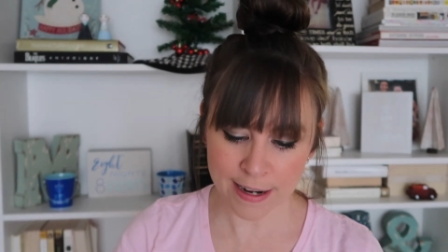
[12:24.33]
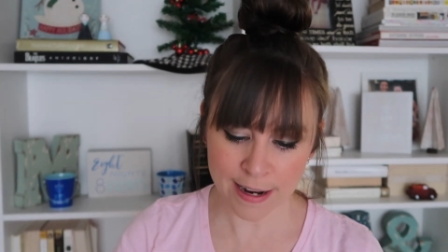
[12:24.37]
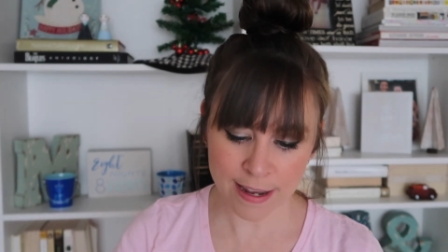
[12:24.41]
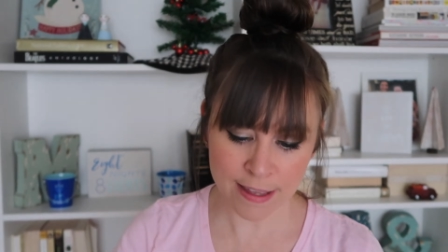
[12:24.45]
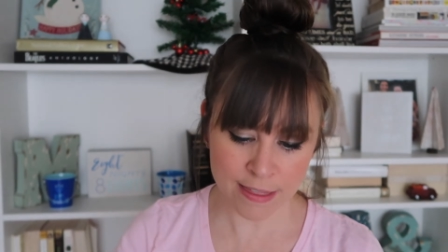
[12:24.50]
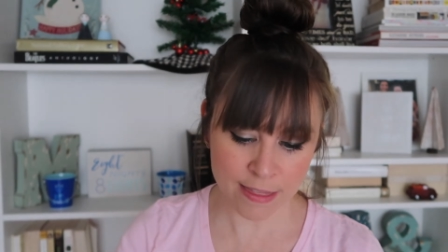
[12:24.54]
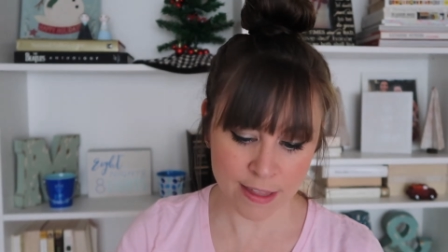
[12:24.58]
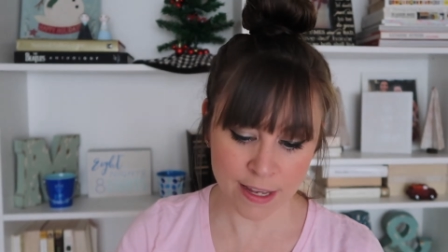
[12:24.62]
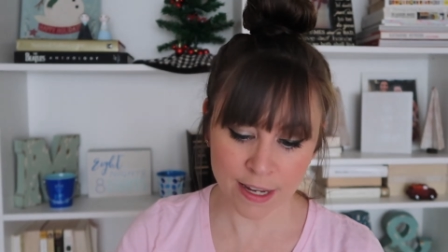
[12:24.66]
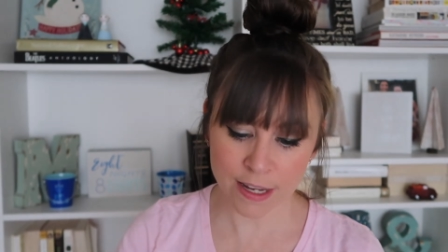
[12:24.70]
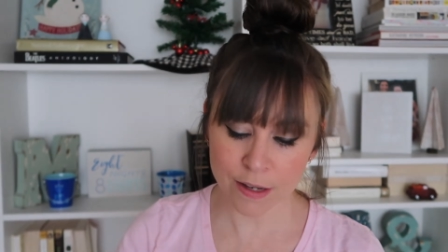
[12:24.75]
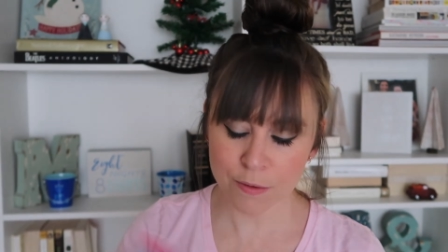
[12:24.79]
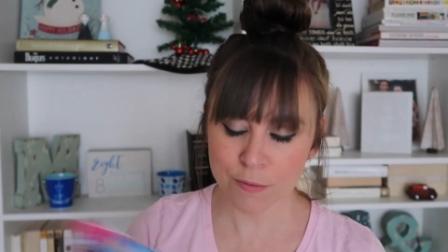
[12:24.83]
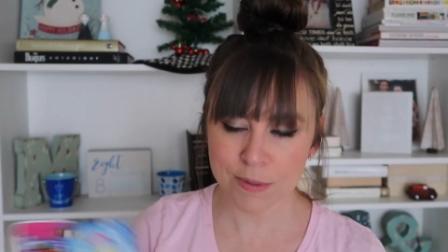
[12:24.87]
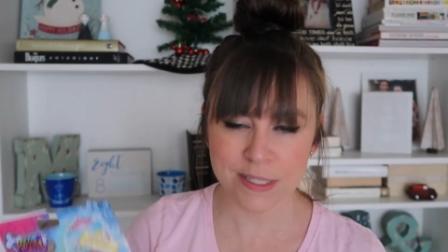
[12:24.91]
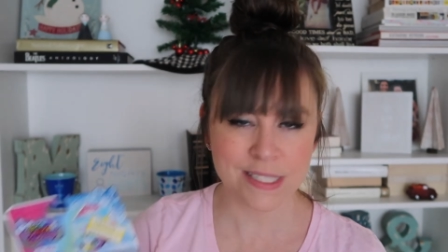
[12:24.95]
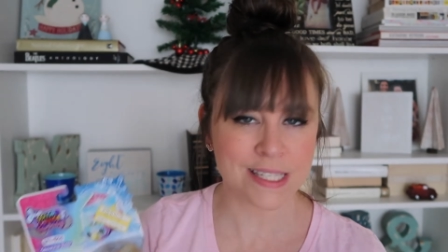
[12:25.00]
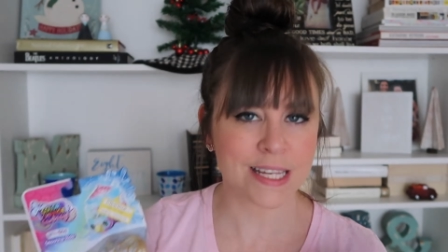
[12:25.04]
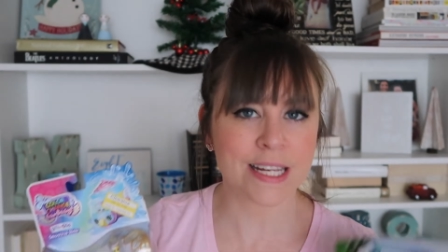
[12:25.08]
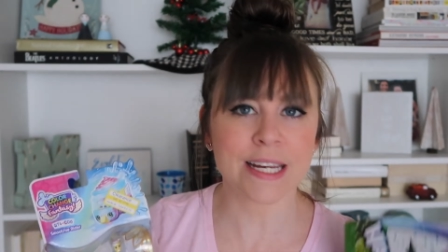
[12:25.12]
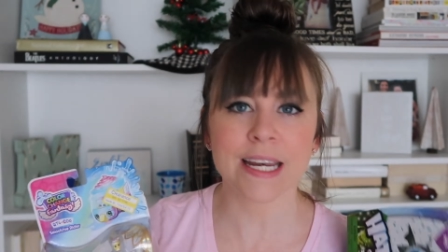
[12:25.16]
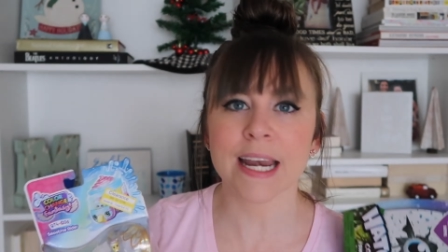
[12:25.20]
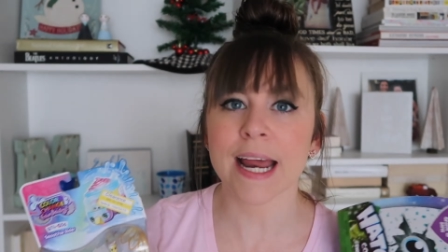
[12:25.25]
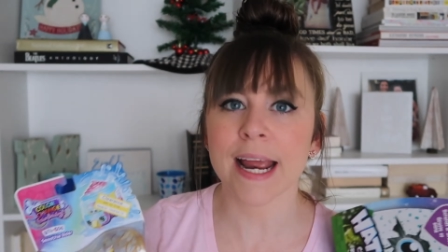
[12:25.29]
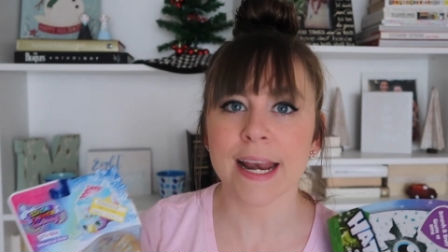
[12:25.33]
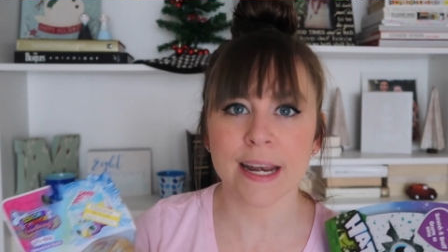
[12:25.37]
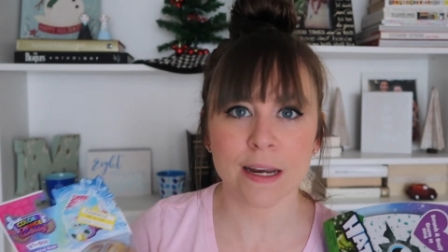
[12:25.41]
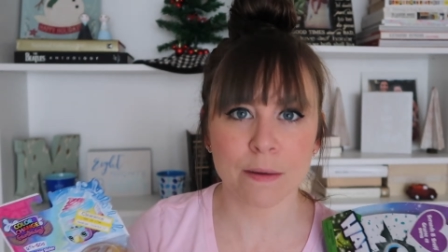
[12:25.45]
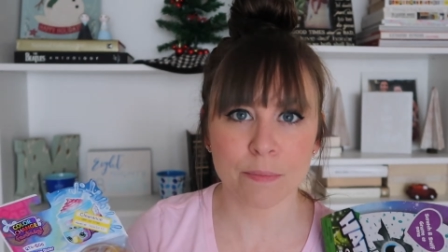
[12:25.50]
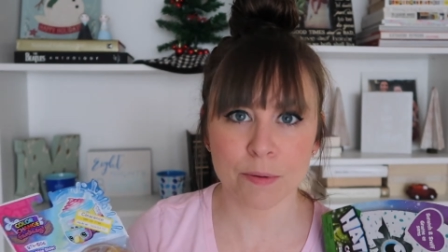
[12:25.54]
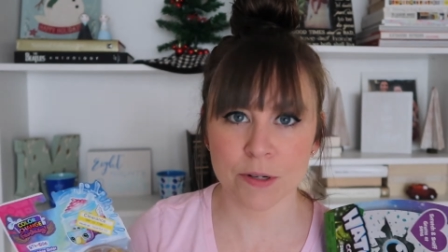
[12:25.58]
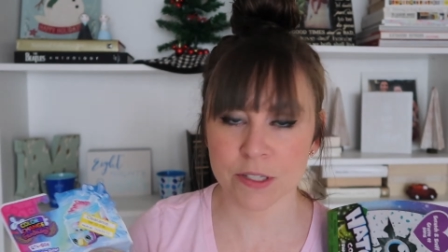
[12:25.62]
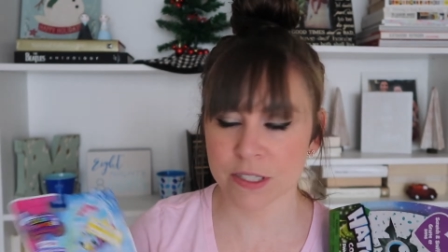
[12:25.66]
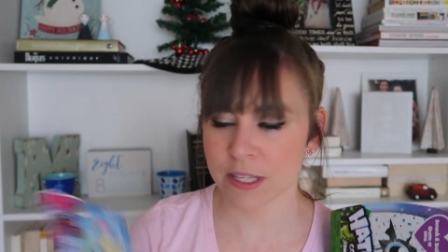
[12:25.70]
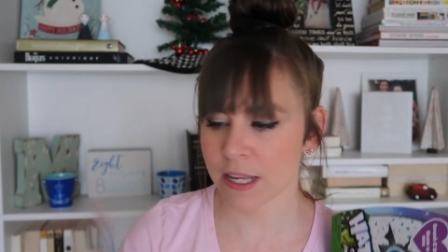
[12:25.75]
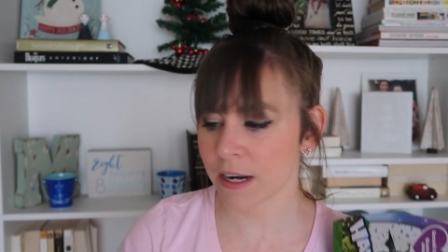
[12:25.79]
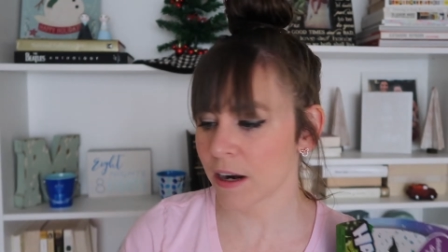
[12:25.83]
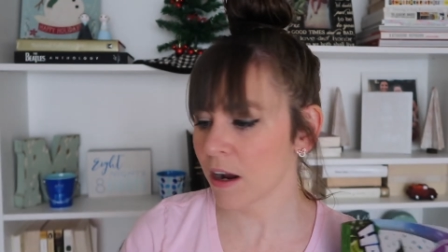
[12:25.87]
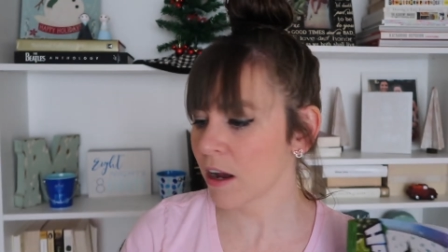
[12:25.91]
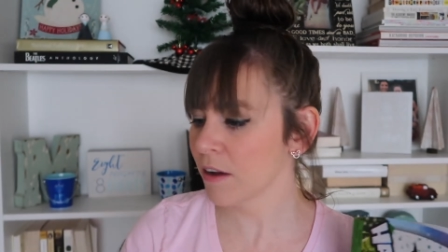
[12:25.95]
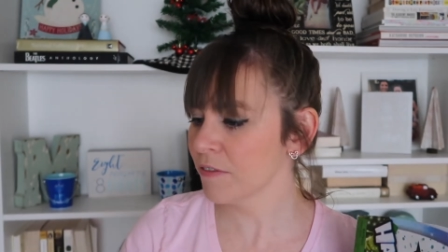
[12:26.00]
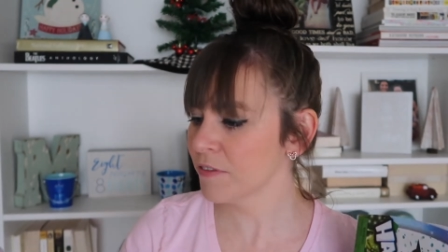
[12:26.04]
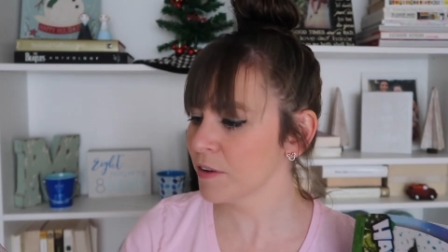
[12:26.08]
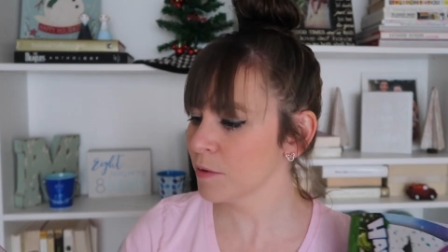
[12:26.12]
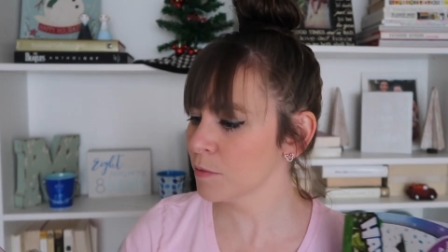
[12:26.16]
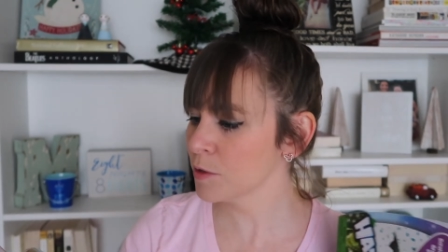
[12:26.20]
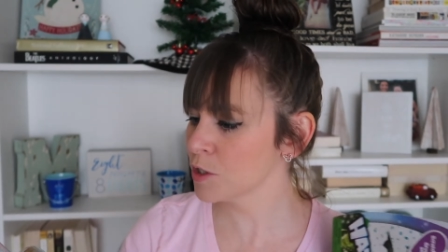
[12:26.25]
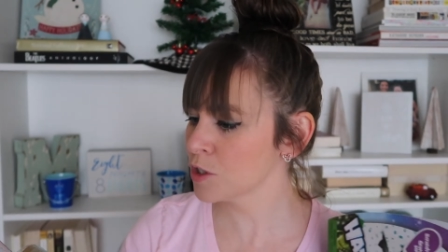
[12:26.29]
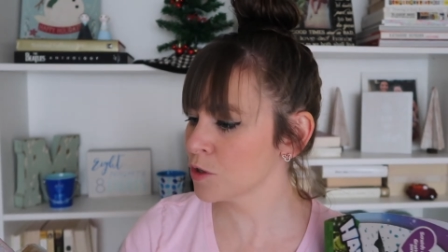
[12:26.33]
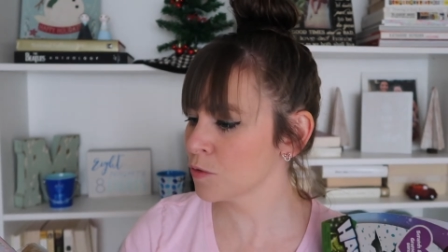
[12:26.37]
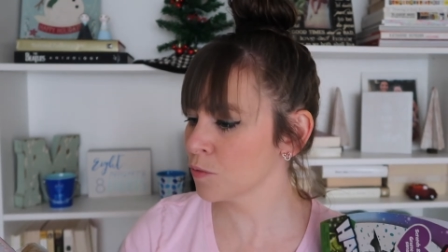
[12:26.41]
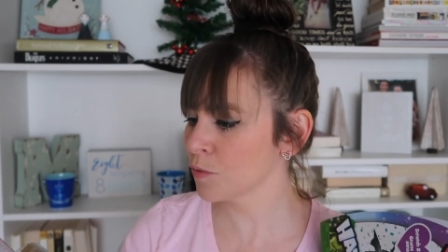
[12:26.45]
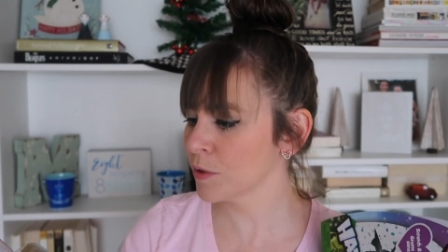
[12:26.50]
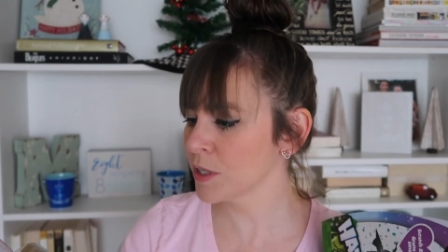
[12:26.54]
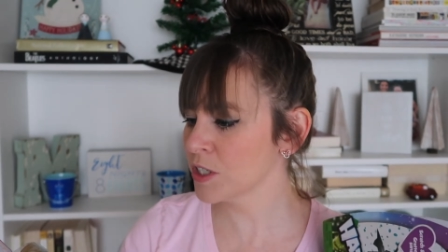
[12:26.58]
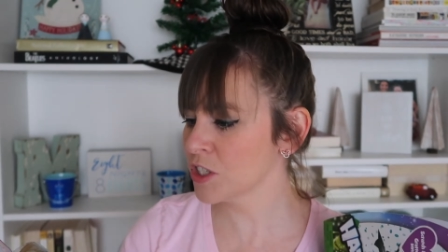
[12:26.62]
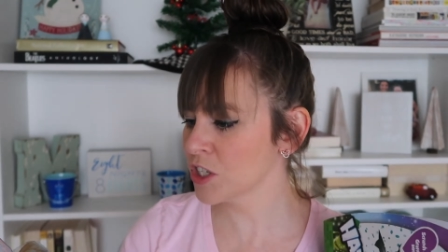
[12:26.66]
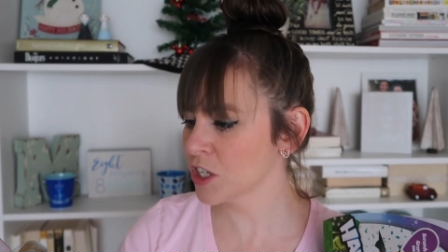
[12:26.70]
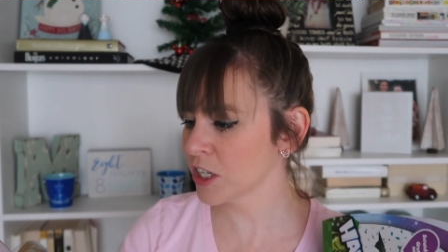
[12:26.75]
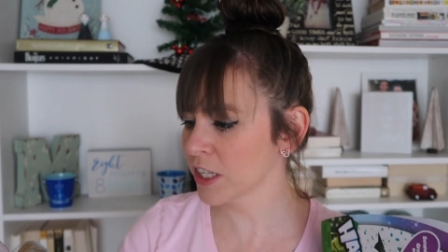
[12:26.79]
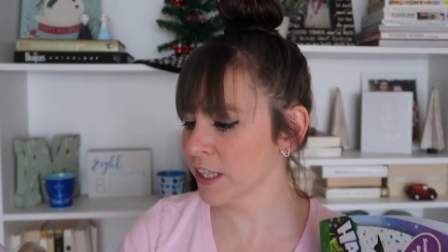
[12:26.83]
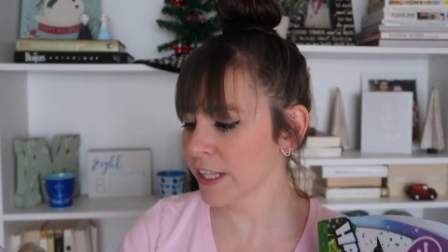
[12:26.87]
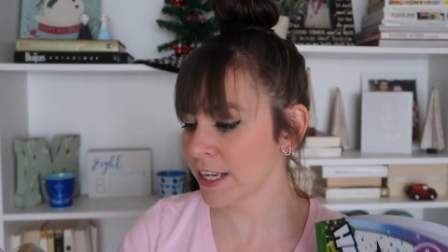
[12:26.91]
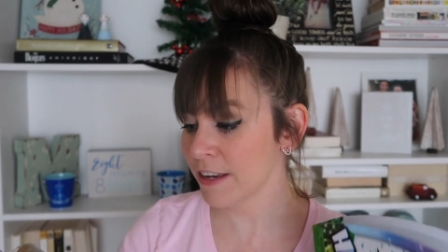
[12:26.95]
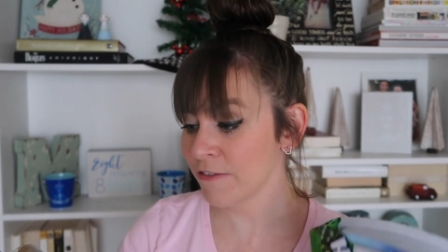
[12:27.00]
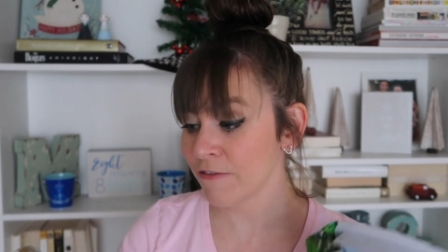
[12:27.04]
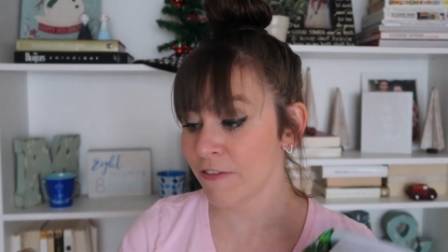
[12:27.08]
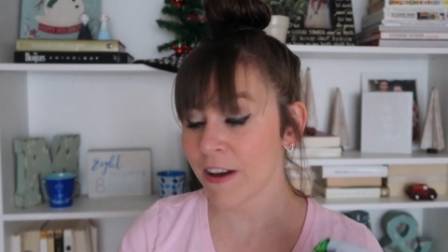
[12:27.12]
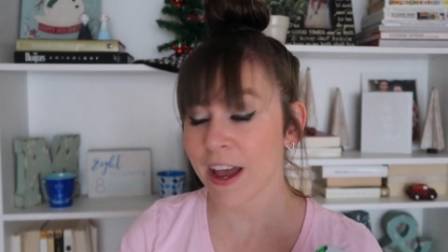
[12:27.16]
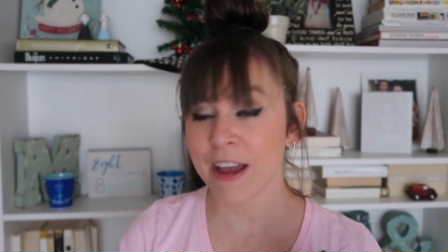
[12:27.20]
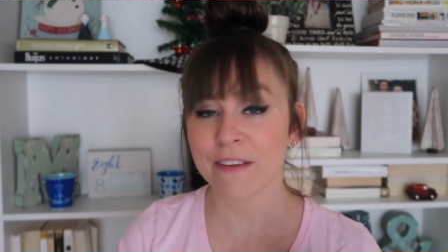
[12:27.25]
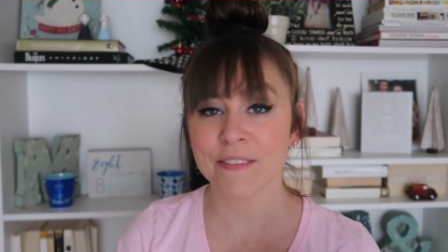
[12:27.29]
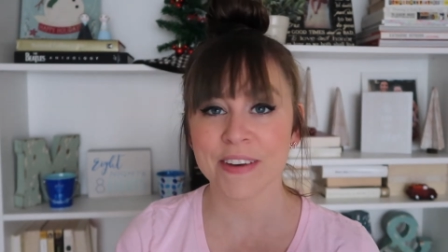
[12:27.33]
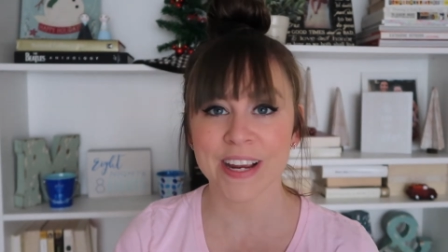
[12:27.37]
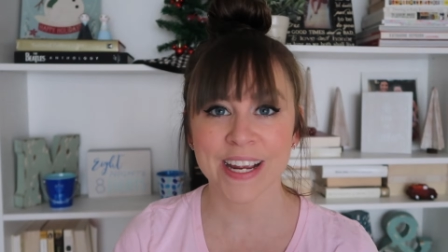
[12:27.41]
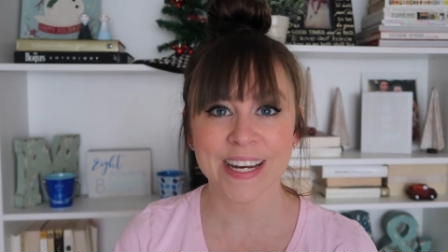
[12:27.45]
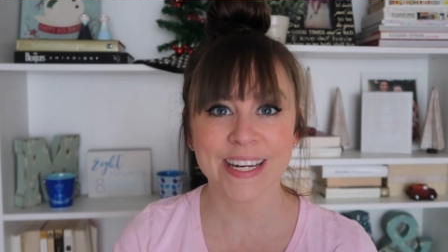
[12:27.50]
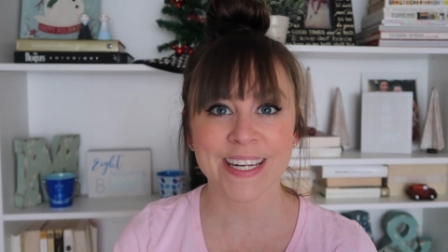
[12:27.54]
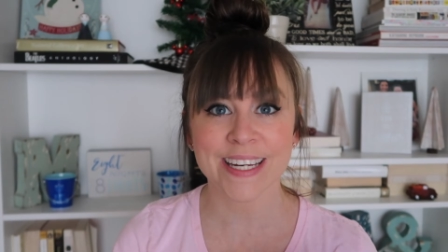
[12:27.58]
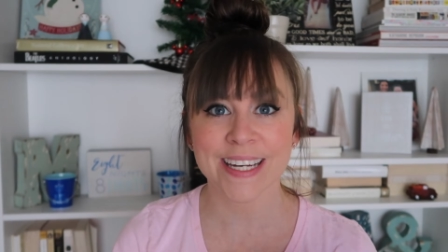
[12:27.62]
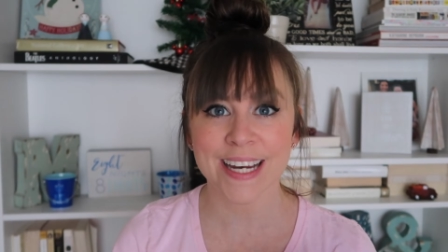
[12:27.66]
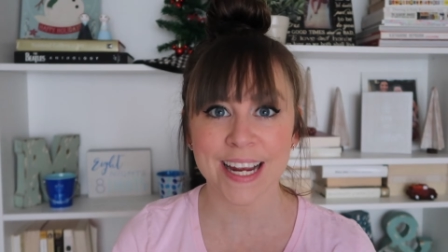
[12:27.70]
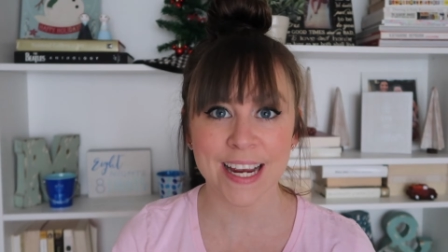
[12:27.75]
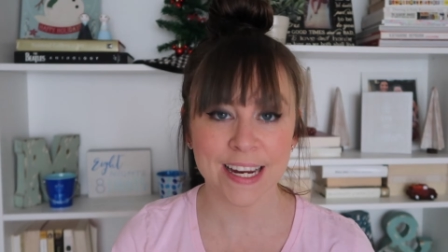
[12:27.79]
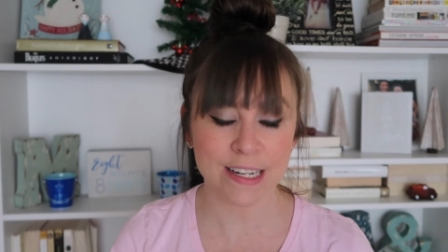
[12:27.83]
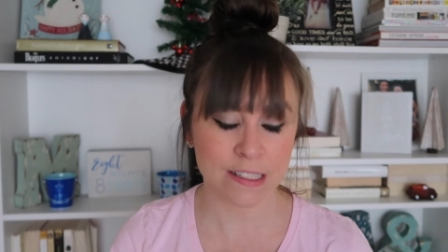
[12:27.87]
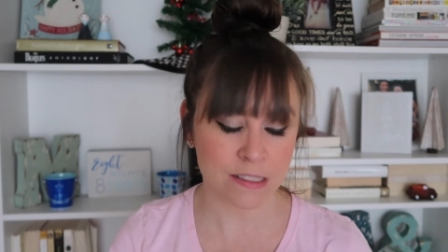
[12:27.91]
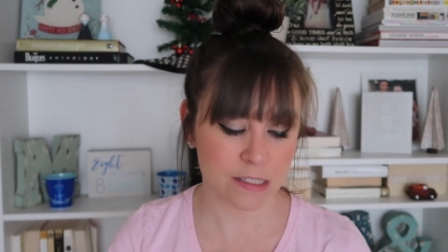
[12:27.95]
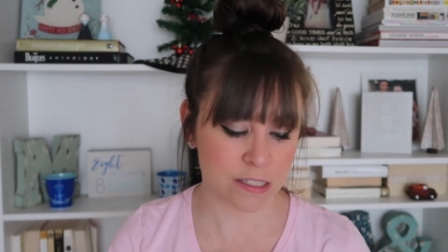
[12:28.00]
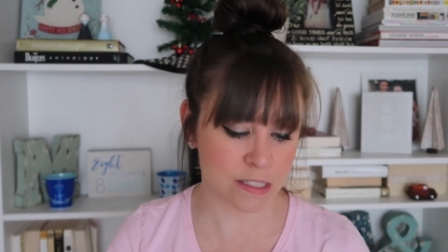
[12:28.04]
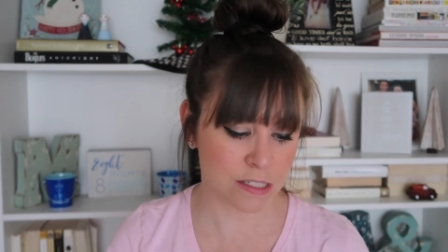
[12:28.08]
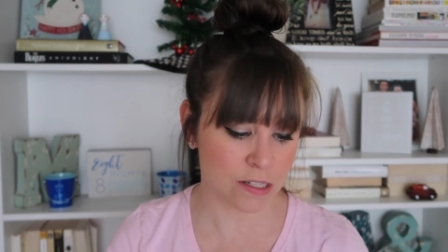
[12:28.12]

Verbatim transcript: I think it was like 90% off. It was originally 599.